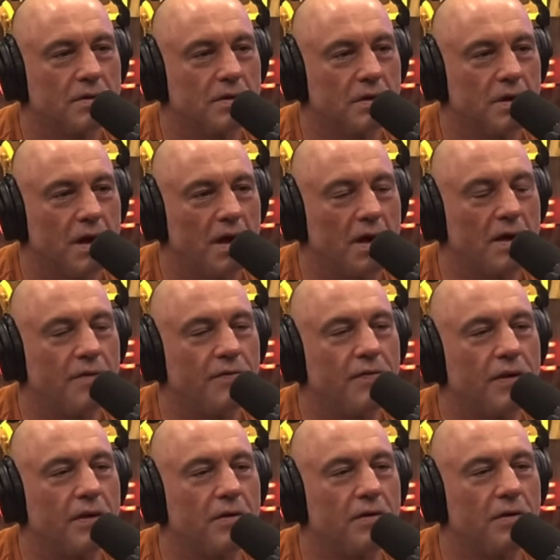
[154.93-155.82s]
And if
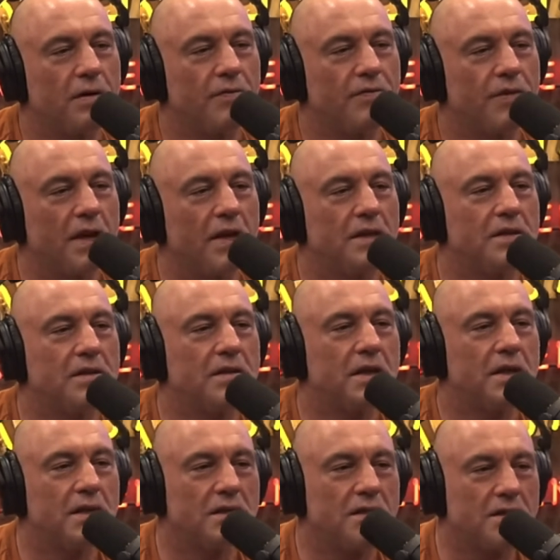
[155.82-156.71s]
they
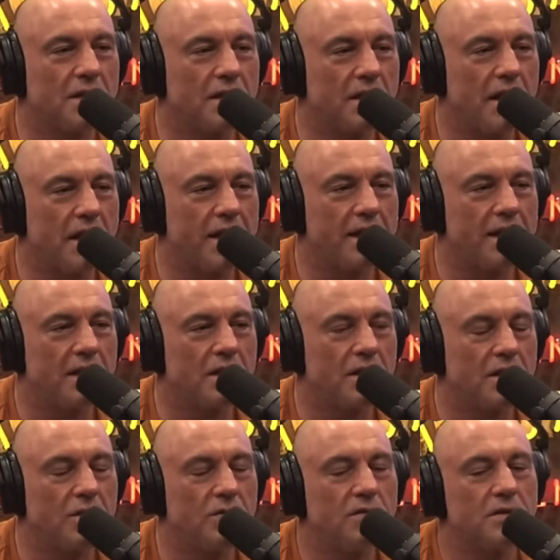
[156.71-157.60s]
did delay it,
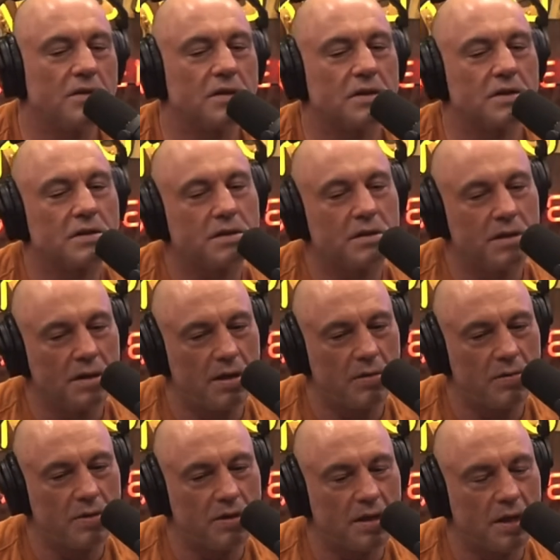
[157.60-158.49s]

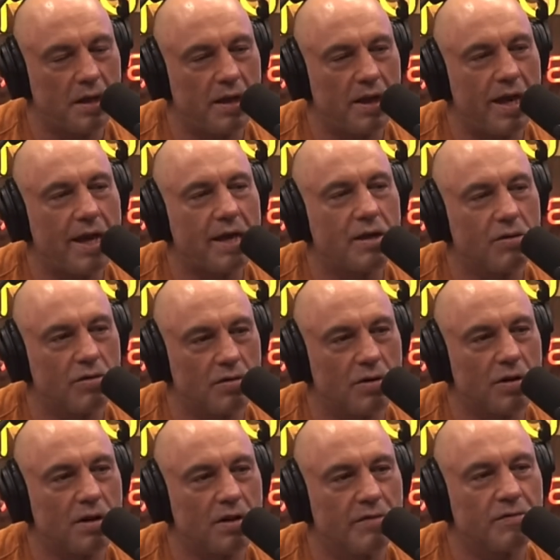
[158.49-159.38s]
it would delay your
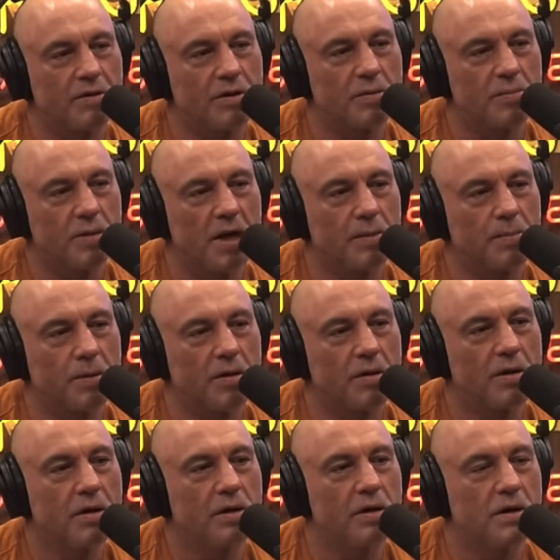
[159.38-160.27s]
delivery of the
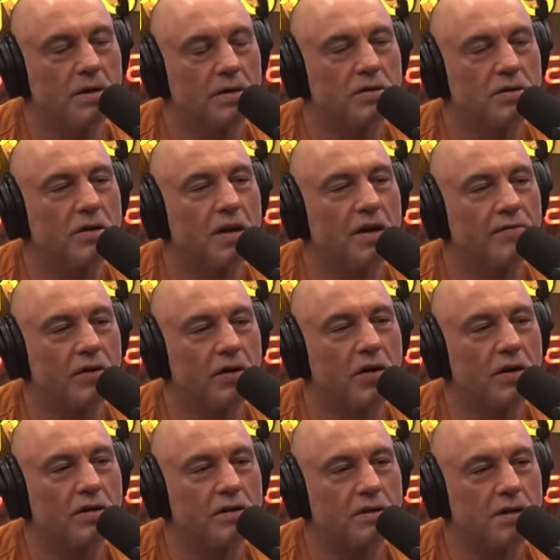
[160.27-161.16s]
paper. So you'd have to
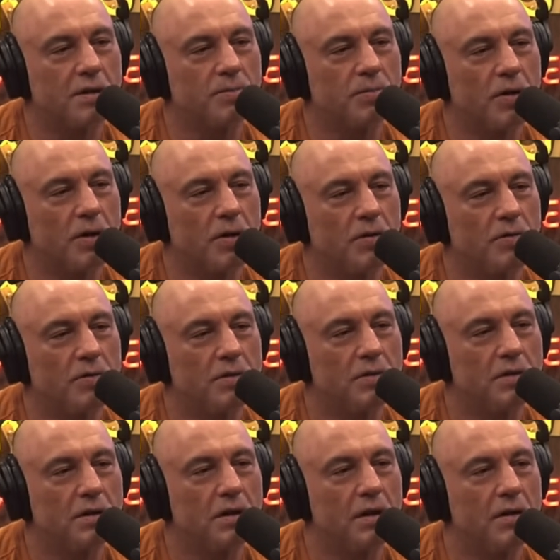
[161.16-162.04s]
call the depot.
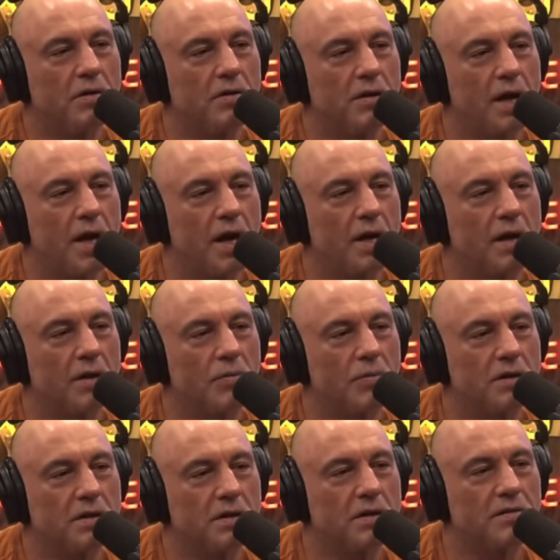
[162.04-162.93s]
Hey, are
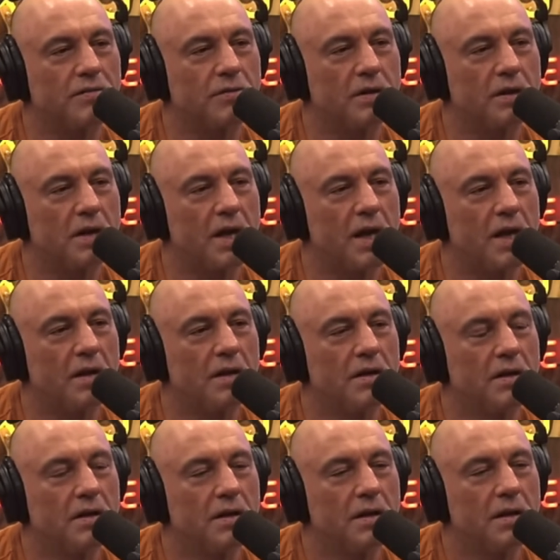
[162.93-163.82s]
we delivering yet?
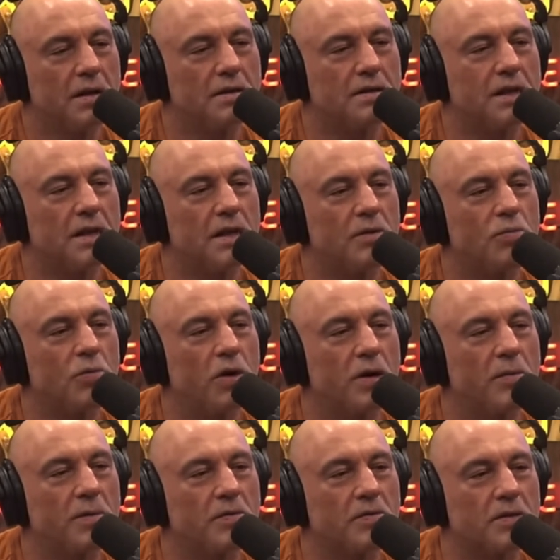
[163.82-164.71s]
Because they didn't
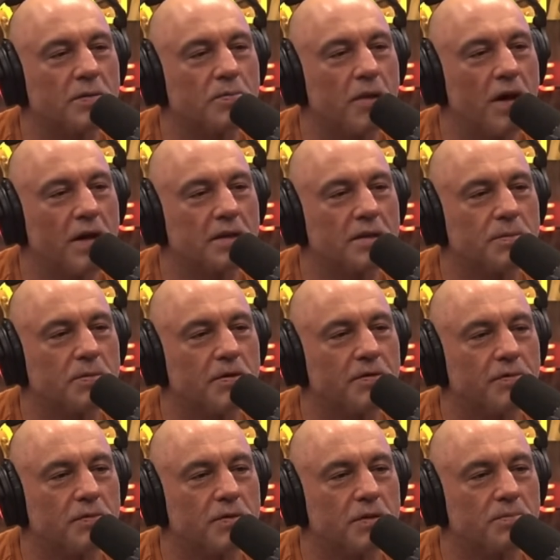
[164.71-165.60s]
want to be
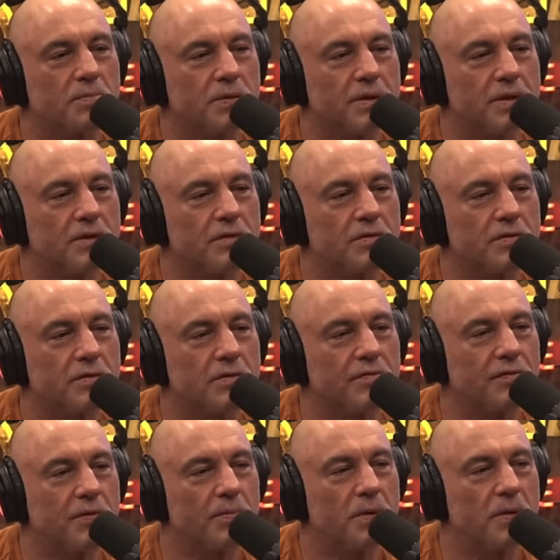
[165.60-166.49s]
responsible if it was a blizzard
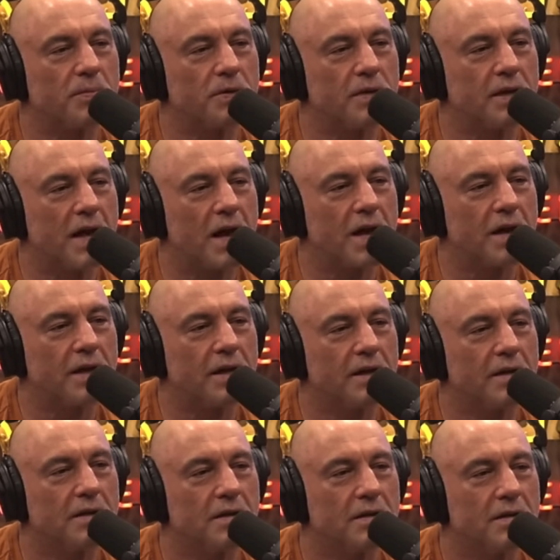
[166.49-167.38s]
for people
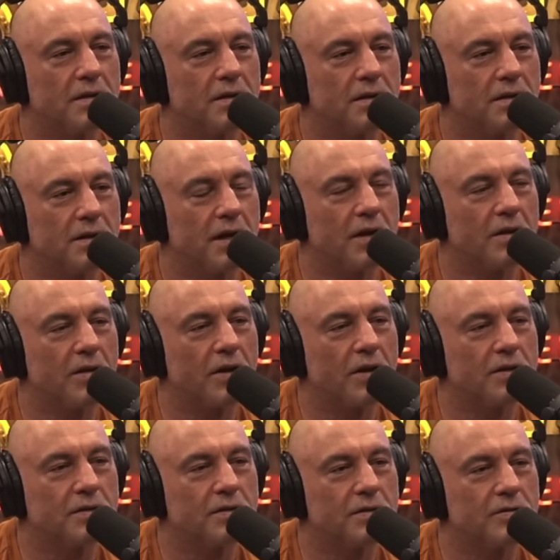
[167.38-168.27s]
dying and get
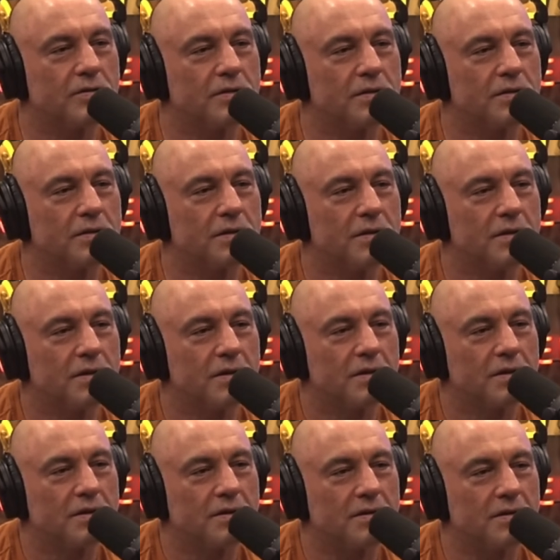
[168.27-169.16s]
lawsuits.
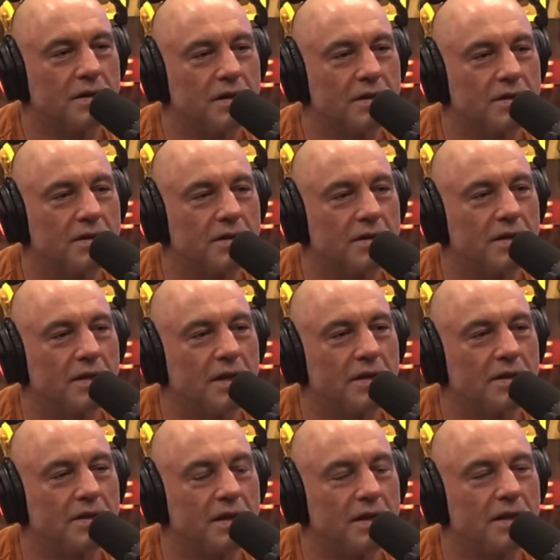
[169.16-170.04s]
So they
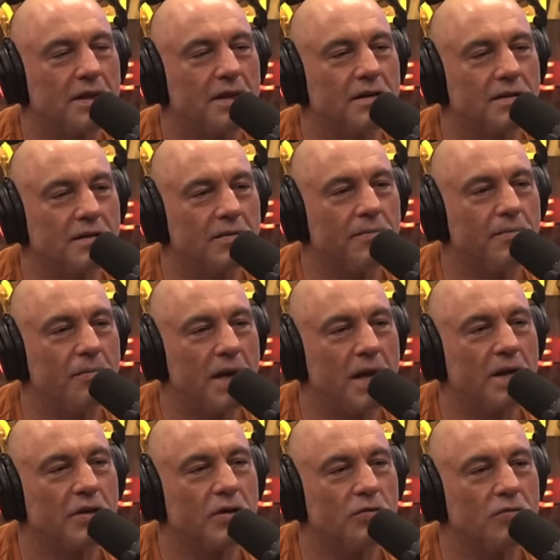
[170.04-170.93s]
didn't
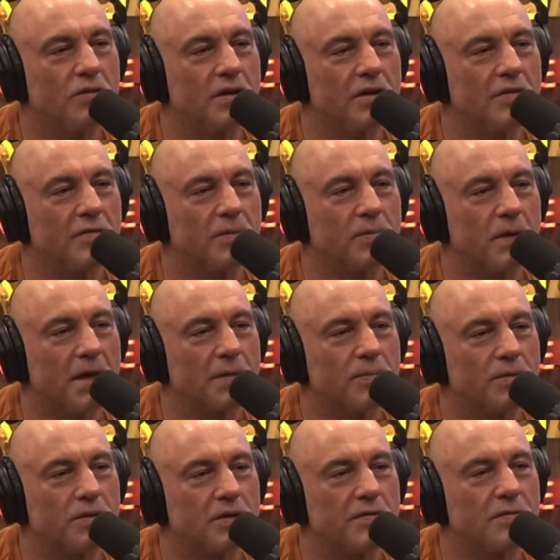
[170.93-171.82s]
make you deliver
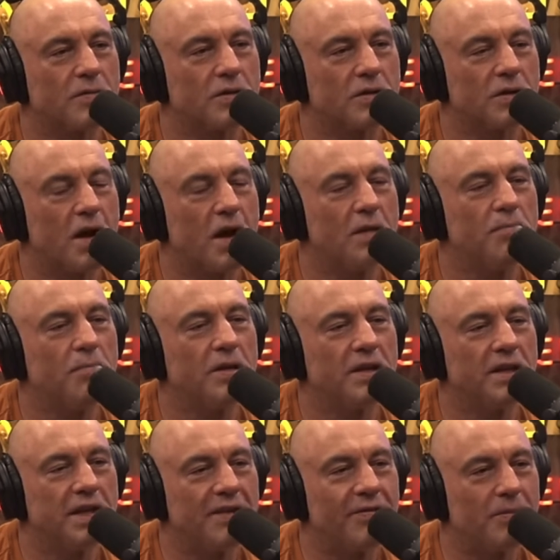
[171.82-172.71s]
papers if it was
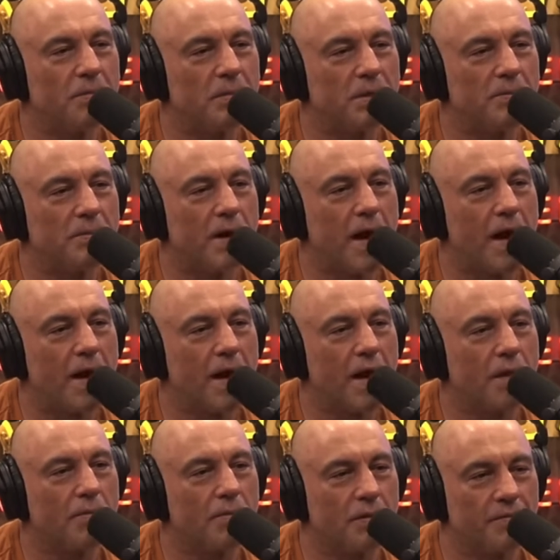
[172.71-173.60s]
unbelievably bad
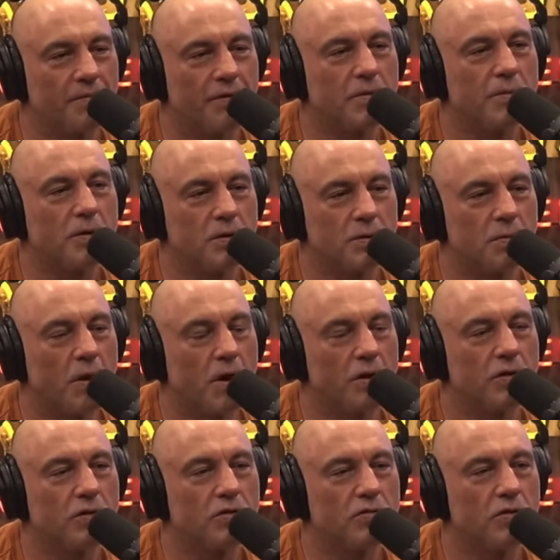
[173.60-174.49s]
out. But for the most
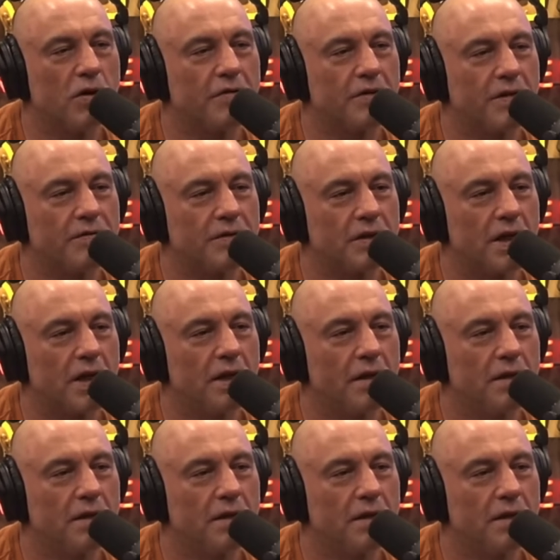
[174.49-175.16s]
part, you drove every day.